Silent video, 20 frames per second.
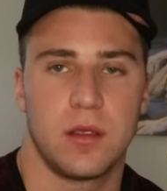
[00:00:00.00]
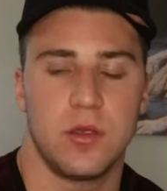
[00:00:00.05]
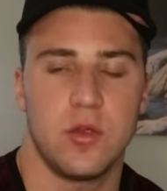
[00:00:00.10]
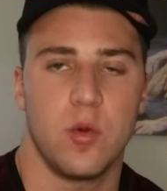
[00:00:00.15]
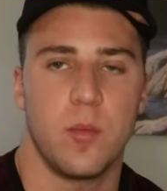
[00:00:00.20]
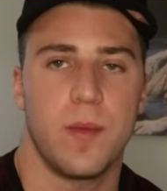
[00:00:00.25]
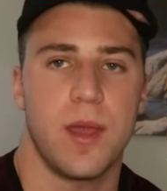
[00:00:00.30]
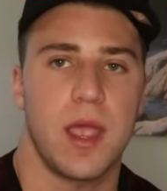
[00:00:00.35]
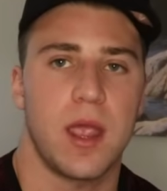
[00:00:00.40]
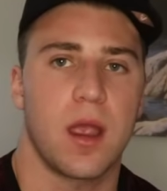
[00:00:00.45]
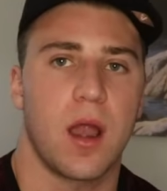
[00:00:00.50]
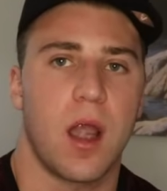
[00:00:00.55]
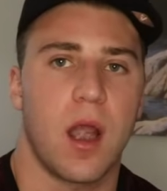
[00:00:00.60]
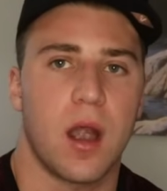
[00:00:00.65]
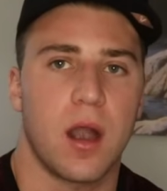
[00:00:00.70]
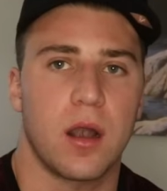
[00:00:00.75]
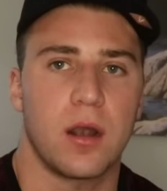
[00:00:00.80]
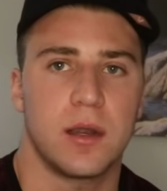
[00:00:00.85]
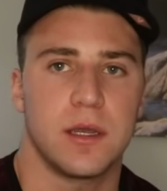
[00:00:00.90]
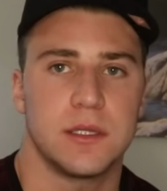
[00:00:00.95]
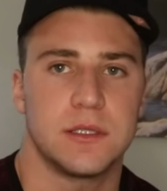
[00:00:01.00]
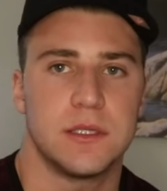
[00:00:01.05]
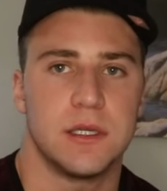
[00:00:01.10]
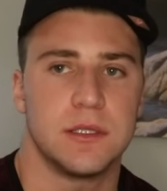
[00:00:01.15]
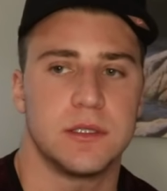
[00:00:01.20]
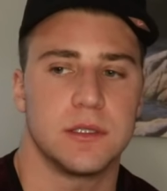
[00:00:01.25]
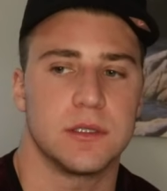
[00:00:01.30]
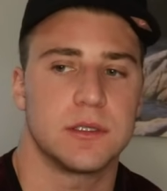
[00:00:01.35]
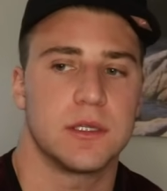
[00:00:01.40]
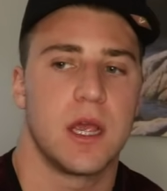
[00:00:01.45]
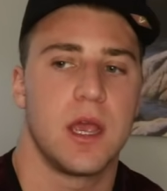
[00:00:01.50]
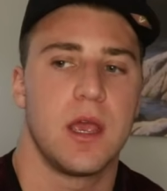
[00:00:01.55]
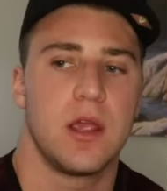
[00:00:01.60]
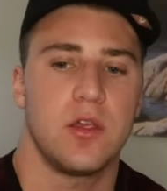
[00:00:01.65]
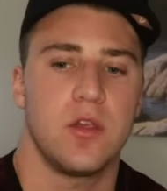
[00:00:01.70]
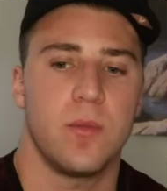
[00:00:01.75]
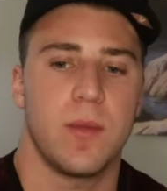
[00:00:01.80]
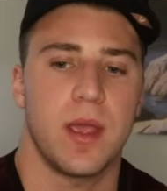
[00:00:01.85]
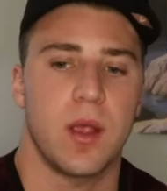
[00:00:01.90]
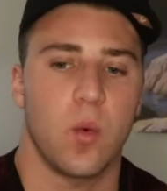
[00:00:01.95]
You make hard decisions.
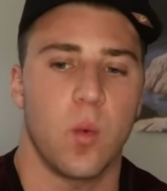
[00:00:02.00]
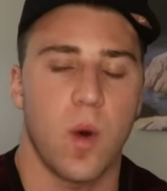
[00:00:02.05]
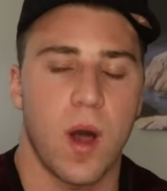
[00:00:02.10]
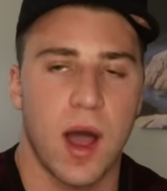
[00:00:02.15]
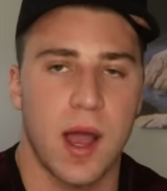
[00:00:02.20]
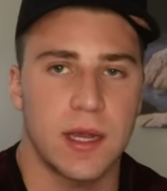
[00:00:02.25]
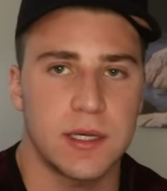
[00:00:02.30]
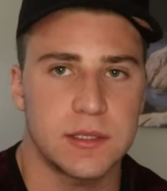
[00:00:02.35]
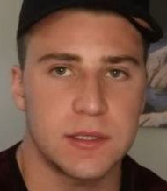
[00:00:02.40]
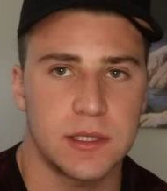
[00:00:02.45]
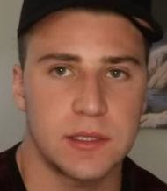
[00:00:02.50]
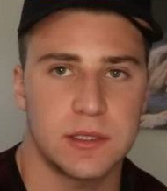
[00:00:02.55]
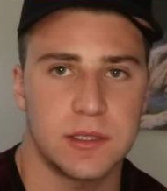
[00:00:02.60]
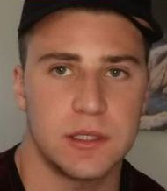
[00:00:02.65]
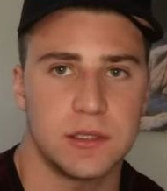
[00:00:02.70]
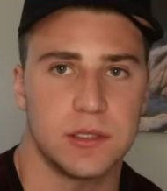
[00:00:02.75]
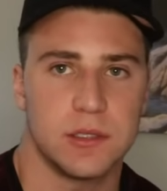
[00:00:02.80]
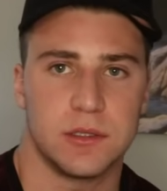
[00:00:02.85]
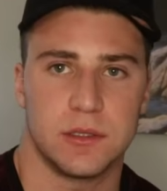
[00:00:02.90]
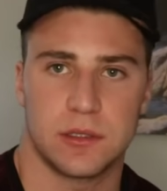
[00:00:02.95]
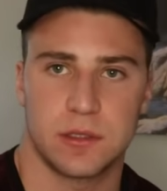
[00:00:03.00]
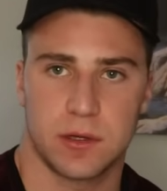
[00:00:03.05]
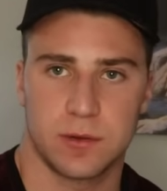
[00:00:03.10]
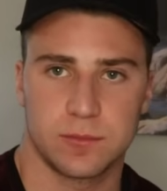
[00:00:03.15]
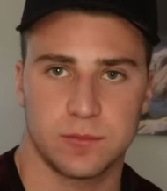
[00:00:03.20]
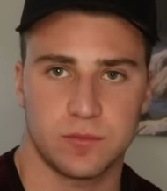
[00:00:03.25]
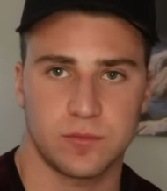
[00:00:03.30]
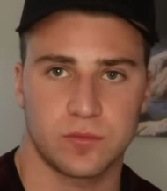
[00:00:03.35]
You make wise decisions.